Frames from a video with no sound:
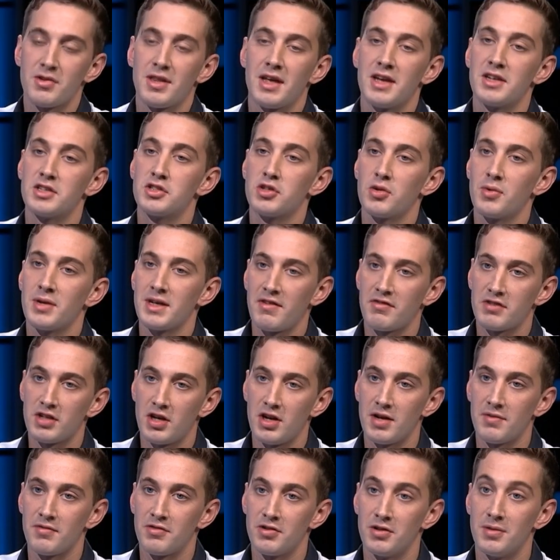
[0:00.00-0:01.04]
that is all we have
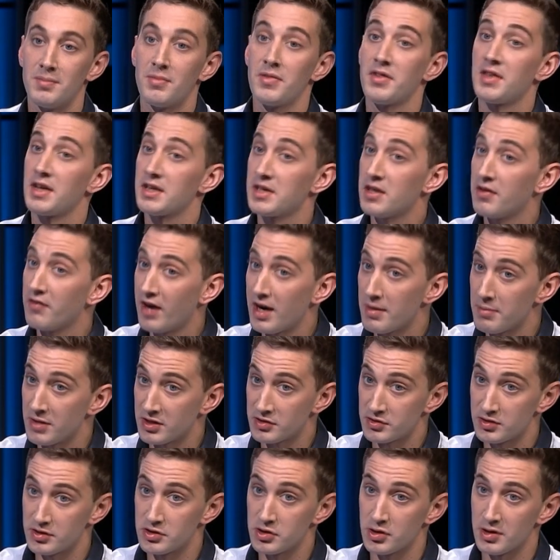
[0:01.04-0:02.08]
time for. Thank you very
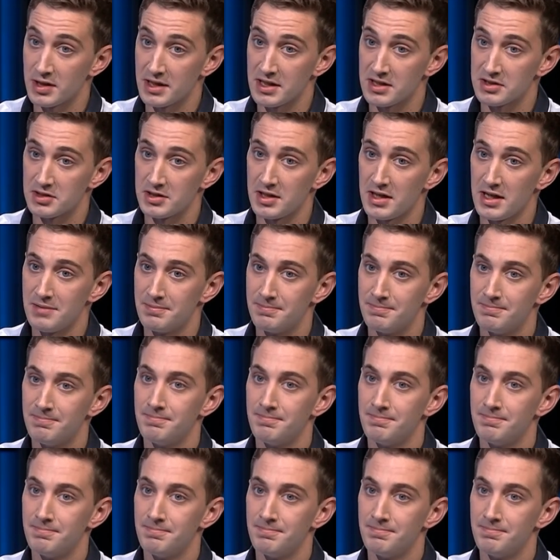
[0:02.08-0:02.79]
much for joining us today.